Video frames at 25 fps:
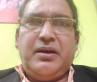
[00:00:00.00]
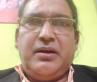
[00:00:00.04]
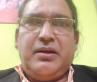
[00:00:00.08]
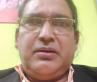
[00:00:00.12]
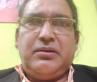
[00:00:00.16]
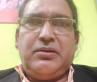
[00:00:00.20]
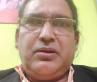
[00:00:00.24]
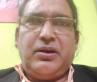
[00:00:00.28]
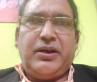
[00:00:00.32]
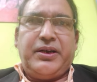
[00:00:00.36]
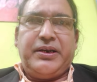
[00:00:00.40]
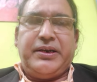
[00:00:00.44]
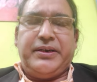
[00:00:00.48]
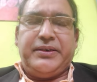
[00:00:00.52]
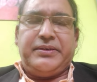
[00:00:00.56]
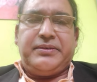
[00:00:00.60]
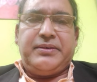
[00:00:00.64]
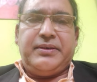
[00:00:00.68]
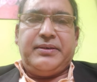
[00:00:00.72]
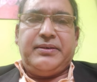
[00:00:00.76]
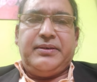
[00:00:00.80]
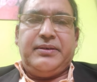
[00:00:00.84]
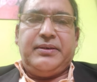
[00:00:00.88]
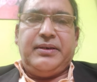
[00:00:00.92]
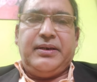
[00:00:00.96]
tolerate
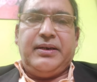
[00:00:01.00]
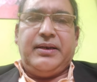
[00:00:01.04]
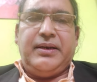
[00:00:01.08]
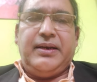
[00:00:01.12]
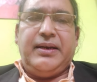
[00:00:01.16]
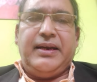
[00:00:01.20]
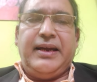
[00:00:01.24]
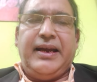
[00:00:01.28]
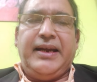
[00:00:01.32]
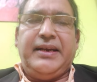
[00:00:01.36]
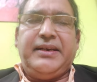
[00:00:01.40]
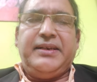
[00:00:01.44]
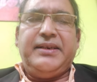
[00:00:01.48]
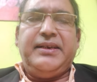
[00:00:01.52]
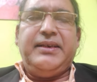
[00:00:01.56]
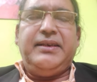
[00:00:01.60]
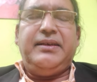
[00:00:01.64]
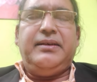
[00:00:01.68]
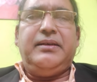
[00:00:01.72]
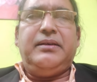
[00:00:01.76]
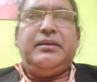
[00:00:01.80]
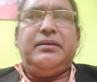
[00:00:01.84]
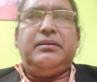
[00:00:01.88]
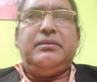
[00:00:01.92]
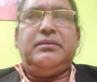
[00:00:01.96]
and
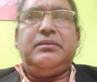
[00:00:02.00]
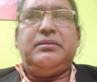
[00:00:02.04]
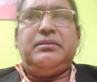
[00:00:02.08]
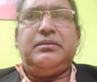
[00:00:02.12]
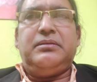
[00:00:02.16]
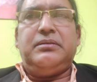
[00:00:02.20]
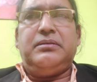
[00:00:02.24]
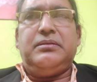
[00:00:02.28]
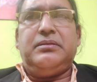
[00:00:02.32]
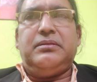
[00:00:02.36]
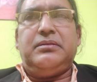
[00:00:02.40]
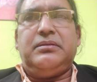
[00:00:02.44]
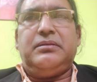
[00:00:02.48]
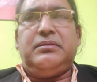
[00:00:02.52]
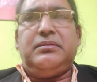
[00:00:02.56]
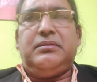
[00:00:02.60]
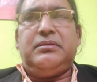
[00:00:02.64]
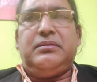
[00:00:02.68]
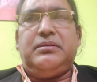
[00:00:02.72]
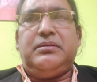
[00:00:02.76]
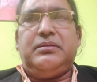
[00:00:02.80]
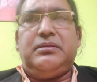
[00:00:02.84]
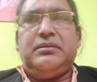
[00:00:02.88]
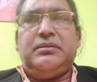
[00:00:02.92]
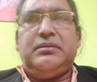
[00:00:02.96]
he
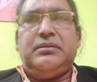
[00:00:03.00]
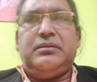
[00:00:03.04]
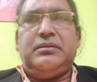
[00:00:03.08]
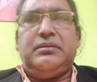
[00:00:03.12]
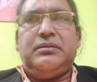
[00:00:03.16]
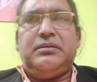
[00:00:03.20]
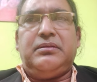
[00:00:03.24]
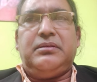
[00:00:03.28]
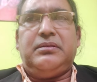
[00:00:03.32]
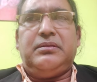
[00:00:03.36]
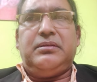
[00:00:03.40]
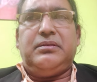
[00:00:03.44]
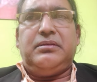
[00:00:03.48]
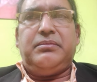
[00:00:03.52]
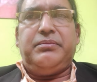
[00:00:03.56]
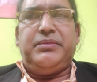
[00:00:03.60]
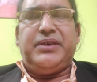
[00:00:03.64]
uh,